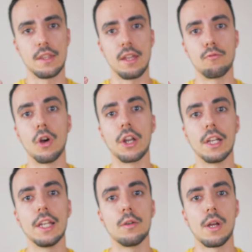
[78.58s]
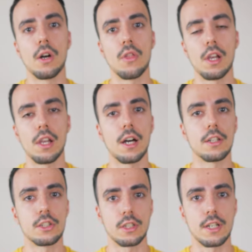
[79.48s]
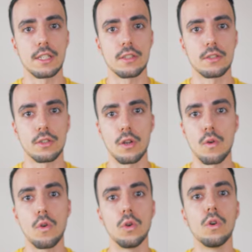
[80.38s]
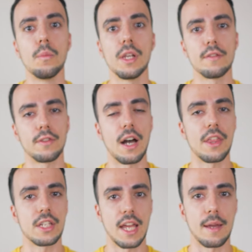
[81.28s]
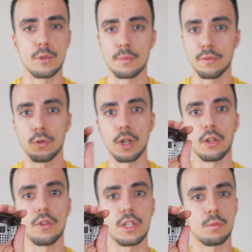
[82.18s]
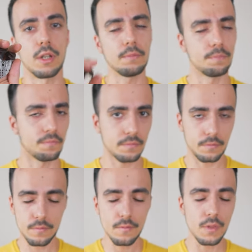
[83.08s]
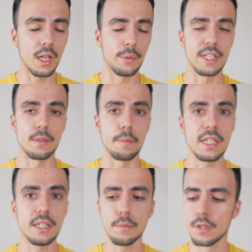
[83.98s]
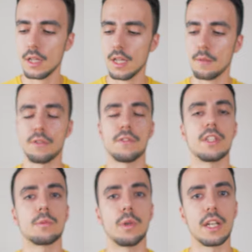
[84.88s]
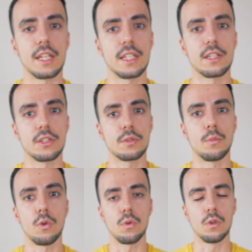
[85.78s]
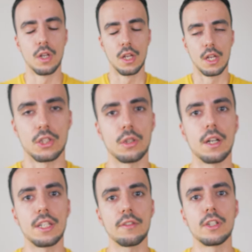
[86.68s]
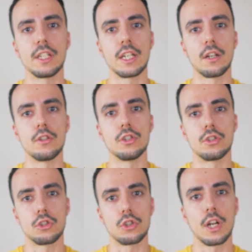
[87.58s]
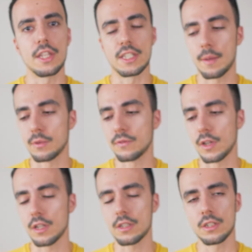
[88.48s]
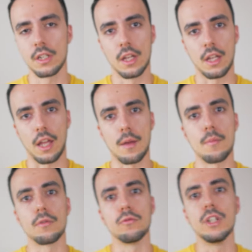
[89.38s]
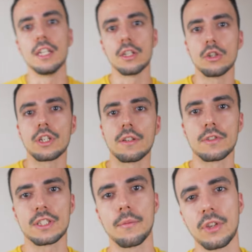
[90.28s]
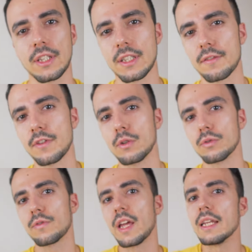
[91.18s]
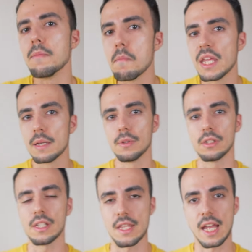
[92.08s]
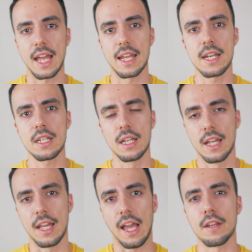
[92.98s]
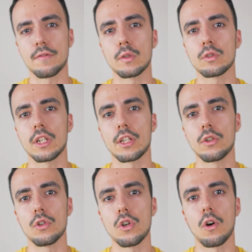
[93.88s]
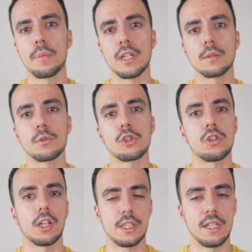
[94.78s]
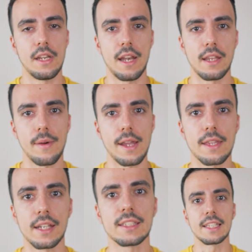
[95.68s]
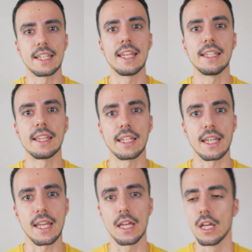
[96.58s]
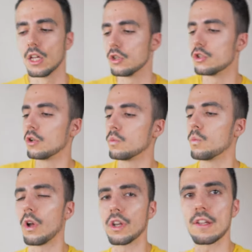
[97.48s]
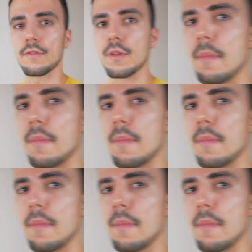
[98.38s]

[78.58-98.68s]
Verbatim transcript: they run a little bit on the large size. So normally for other tabs, before I got this one, I need a medium, but for this one I needed a small. So I definitely encourage you to try the tabs first. Um, but really, you're looking for something that feels fairly minimal in the hand and it feels like you're not being obstructed in any way. That's the key thing here. You don't want, if the